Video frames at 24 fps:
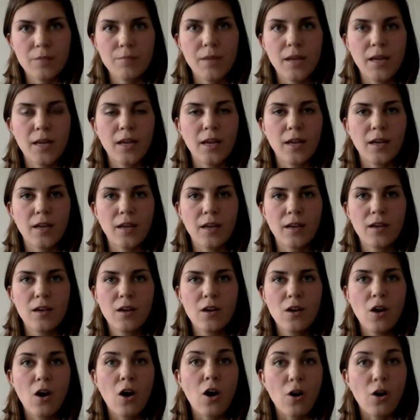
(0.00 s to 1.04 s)
making it
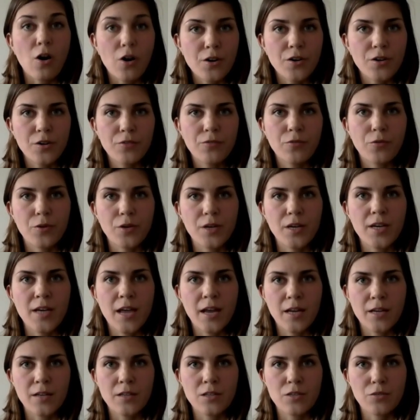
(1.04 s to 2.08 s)
harder for
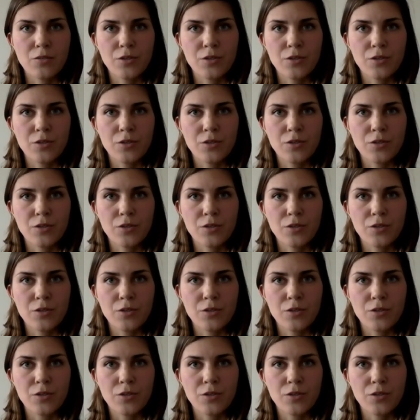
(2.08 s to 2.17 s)
Canadians to